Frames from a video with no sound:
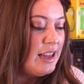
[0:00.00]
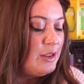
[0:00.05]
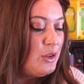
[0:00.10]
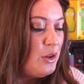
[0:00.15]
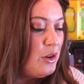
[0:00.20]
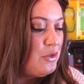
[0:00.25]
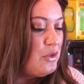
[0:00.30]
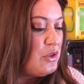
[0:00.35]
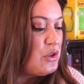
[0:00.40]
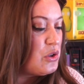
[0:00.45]
a
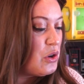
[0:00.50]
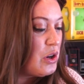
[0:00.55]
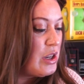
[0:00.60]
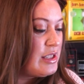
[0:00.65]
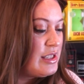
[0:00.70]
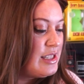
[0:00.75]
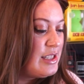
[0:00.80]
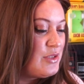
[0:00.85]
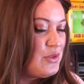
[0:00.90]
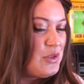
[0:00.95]
lot of the
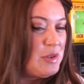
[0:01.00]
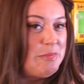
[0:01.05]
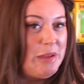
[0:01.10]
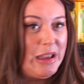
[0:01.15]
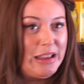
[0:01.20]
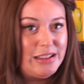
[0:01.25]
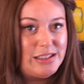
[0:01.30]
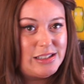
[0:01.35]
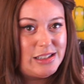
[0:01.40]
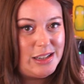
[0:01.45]
choices for
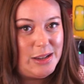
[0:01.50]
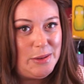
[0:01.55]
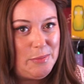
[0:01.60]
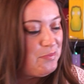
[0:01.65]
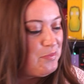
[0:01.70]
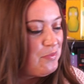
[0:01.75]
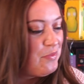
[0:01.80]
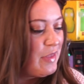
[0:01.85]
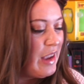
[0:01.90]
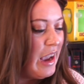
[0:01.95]
melody.
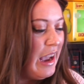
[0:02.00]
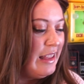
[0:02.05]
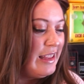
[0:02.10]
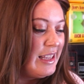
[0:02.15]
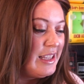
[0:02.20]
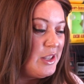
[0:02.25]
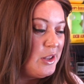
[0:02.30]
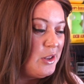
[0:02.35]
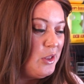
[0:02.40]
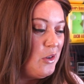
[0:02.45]
I
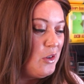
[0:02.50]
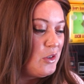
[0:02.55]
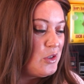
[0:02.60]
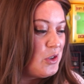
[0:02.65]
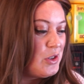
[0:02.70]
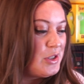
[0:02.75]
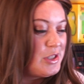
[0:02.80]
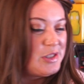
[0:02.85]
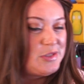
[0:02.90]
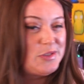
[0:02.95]
like a lot of
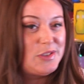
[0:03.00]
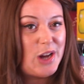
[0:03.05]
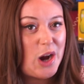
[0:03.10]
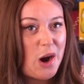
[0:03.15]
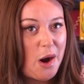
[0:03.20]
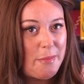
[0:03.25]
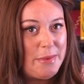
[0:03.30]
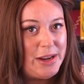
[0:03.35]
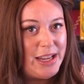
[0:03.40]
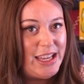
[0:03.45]
choices for the
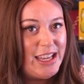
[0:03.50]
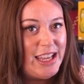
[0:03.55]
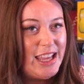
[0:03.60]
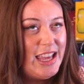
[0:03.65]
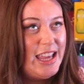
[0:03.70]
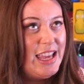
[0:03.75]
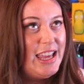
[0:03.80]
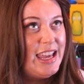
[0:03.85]
harmony.